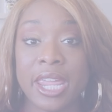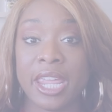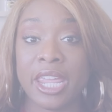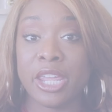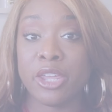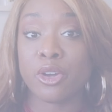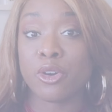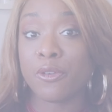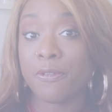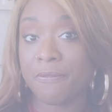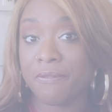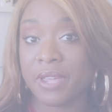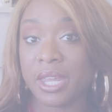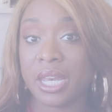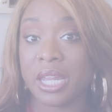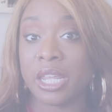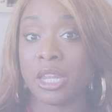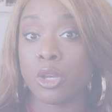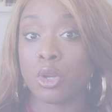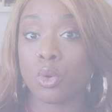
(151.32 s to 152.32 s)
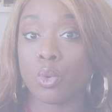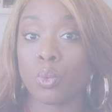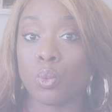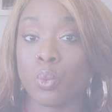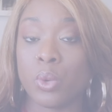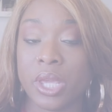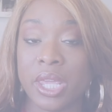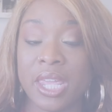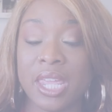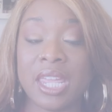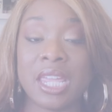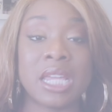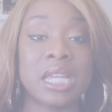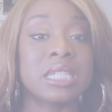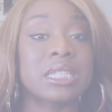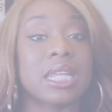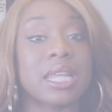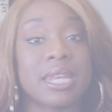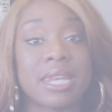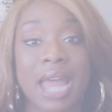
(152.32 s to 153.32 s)
ill-fitted
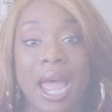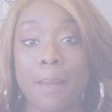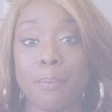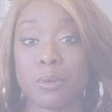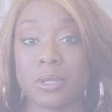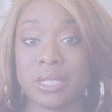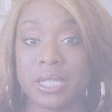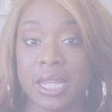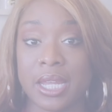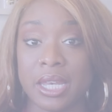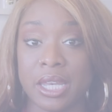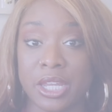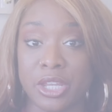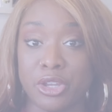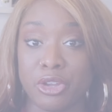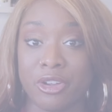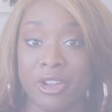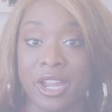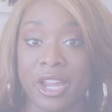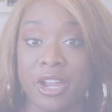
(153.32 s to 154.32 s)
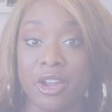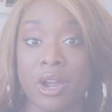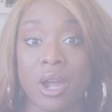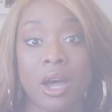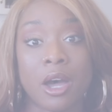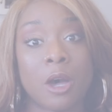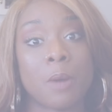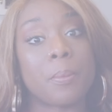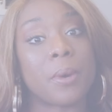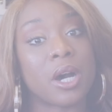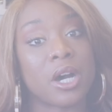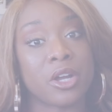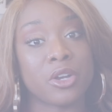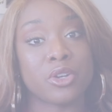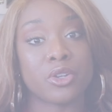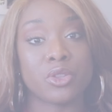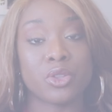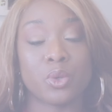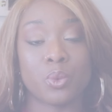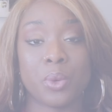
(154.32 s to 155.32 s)
wigs, not protecting your hair up
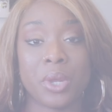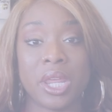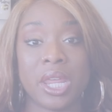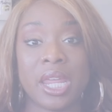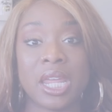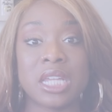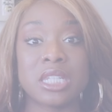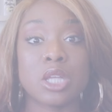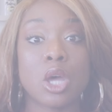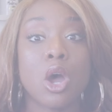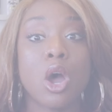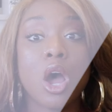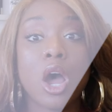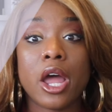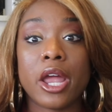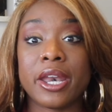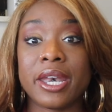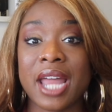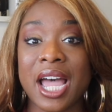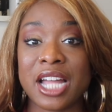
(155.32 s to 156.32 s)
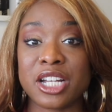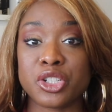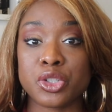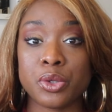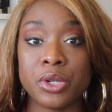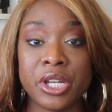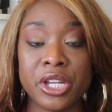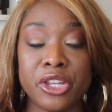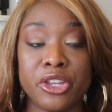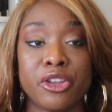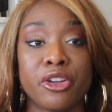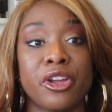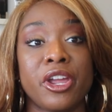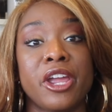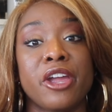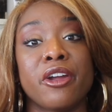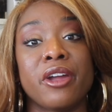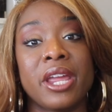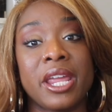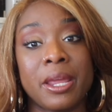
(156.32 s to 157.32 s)
under the wigs, and not treating your
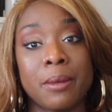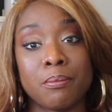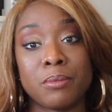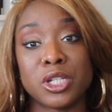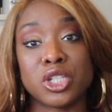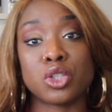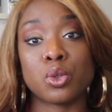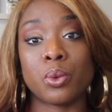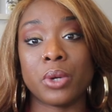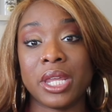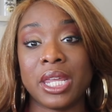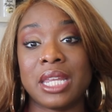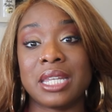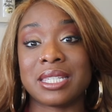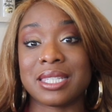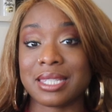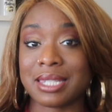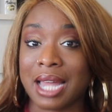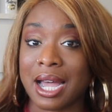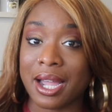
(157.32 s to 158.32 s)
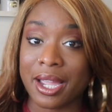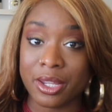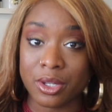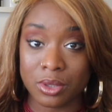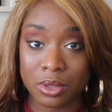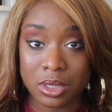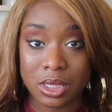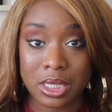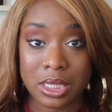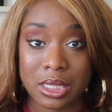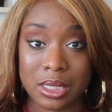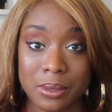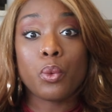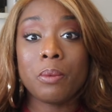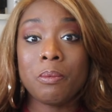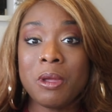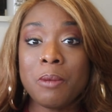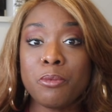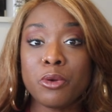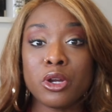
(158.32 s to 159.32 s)
hair in between styles.
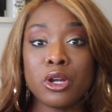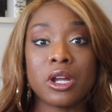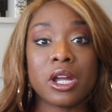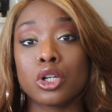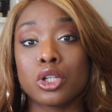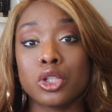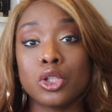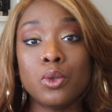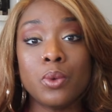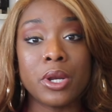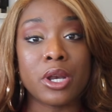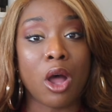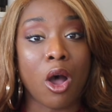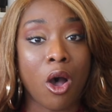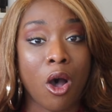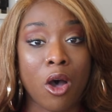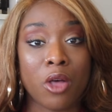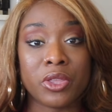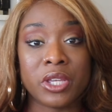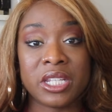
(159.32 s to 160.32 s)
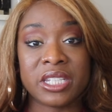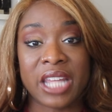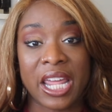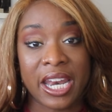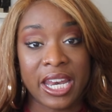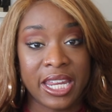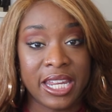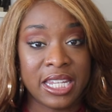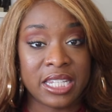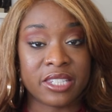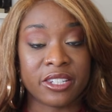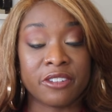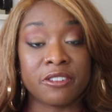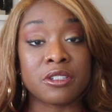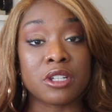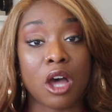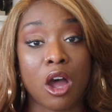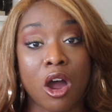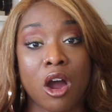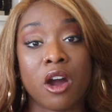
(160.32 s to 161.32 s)
Remember, glue and all these
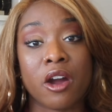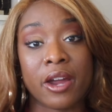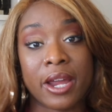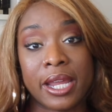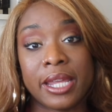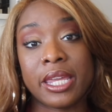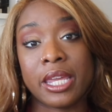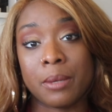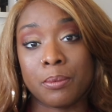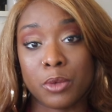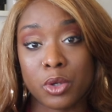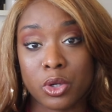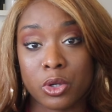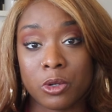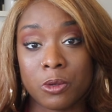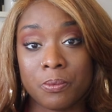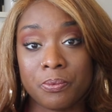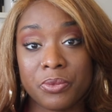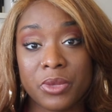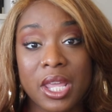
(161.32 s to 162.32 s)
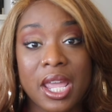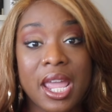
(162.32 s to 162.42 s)
adhesives are a chemical.